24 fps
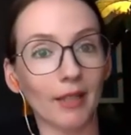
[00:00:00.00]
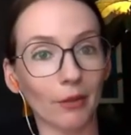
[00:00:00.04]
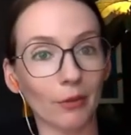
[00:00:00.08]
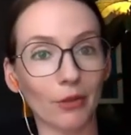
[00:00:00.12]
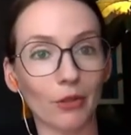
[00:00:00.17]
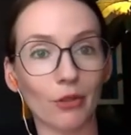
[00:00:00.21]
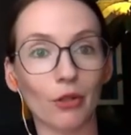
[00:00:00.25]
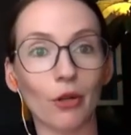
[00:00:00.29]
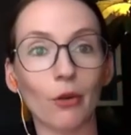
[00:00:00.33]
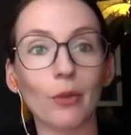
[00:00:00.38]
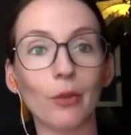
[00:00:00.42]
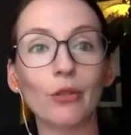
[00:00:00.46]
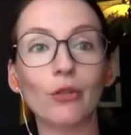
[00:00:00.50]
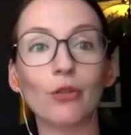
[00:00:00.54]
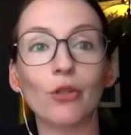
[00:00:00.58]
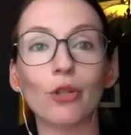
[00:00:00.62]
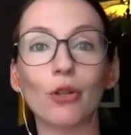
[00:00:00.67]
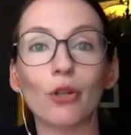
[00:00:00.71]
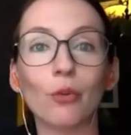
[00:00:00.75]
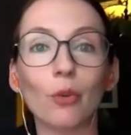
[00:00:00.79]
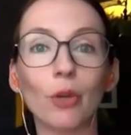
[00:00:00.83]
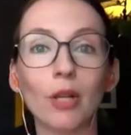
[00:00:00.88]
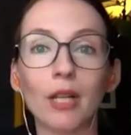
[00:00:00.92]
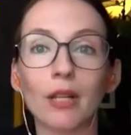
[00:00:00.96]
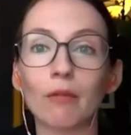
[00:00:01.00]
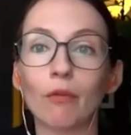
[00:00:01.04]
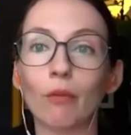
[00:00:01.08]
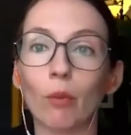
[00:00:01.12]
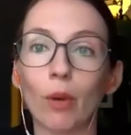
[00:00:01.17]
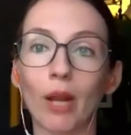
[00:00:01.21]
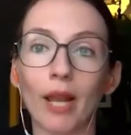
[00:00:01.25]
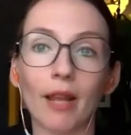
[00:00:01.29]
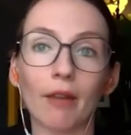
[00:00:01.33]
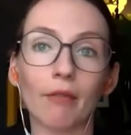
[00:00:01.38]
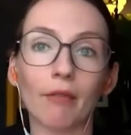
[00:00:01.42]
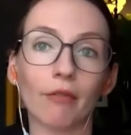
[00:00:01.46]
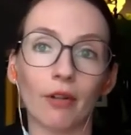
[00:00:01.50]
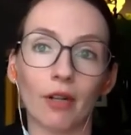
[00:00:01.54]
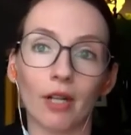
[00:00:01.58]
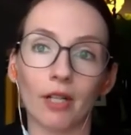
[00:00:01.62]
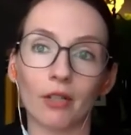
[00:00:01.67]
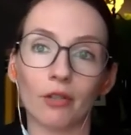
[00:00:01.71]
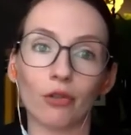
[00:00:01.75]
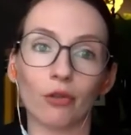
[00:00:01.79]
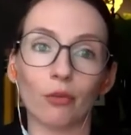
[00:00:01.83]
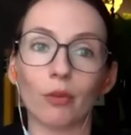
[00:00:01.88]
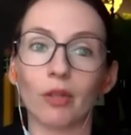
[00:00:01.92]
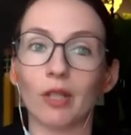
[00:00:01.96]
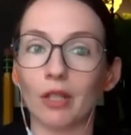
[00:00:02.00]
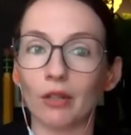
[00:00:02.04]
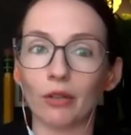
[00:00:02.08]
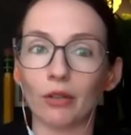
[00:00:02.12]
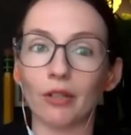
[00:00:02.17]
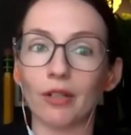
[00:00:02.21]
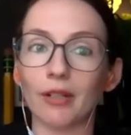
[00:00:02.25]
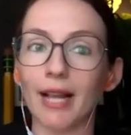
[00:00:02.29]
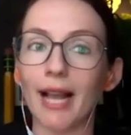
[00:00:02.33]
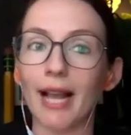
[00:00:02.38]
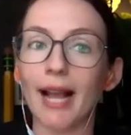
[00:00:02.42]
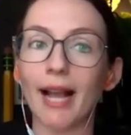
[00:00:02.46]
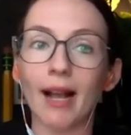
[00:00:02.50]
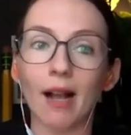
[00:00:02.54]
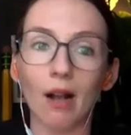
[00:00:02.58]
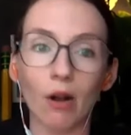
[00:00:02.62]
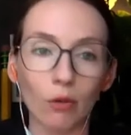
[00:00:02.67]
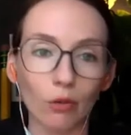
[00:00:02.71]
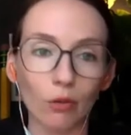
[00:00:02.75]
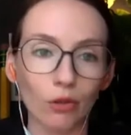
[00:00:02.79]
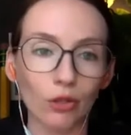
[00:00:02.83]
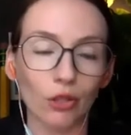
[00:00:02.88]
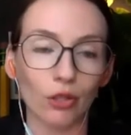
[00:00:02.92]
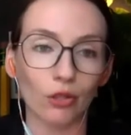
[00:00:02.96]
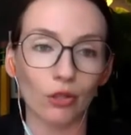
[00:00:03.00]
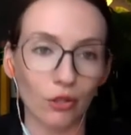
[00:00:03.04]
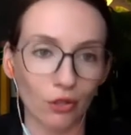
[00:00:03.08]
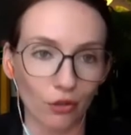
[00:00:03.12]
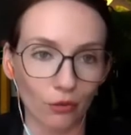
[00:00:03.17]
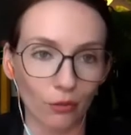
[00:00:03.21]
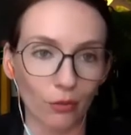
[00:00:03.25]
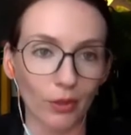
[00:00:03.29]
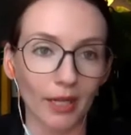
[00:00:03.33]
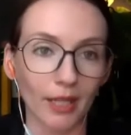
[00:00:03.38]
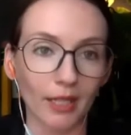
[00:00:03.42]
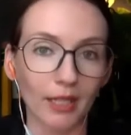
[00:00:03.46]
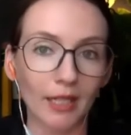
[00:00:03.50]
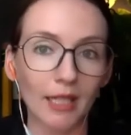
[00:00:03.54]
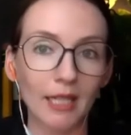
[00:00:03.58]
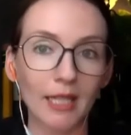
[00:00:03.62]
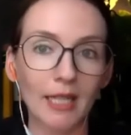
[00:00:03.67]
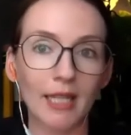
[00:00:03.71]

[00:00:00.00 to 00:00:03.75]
There was no intuitive way for us to really learn how to do it.